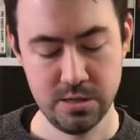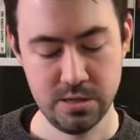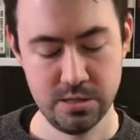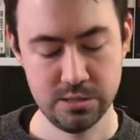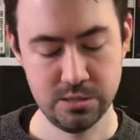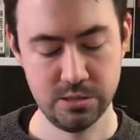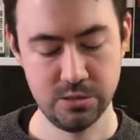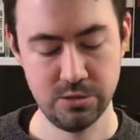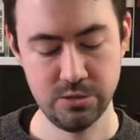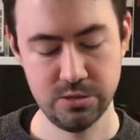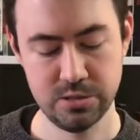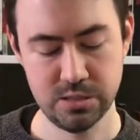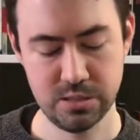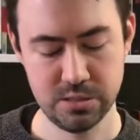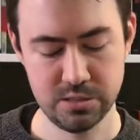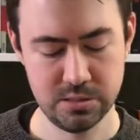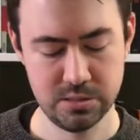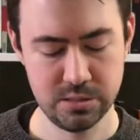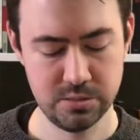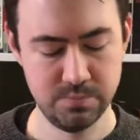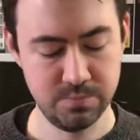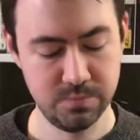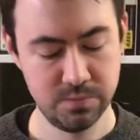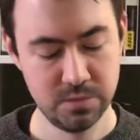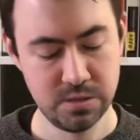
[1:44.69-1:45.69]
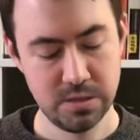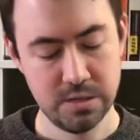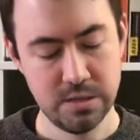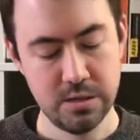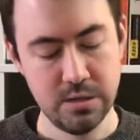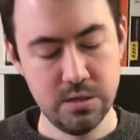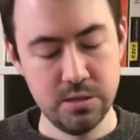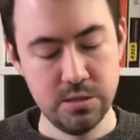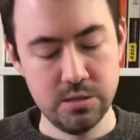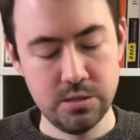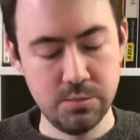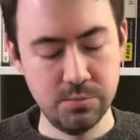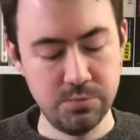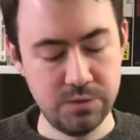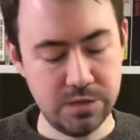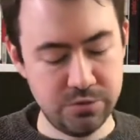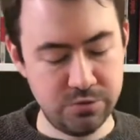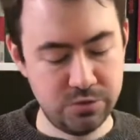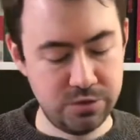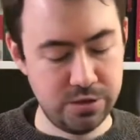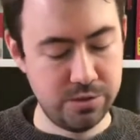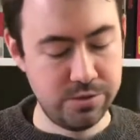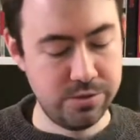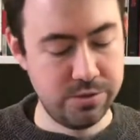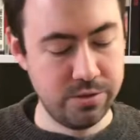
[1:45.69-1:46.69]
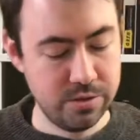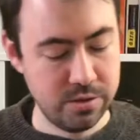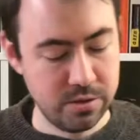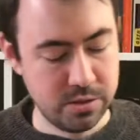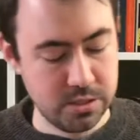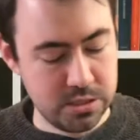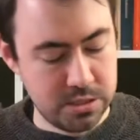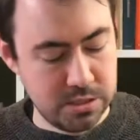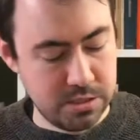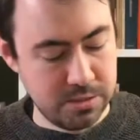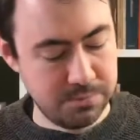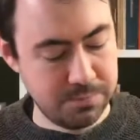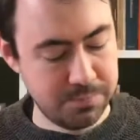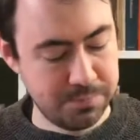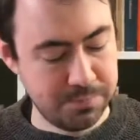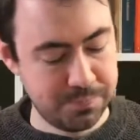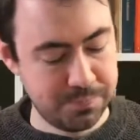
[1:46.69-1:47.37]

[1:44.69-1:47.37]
So you see some nifty things.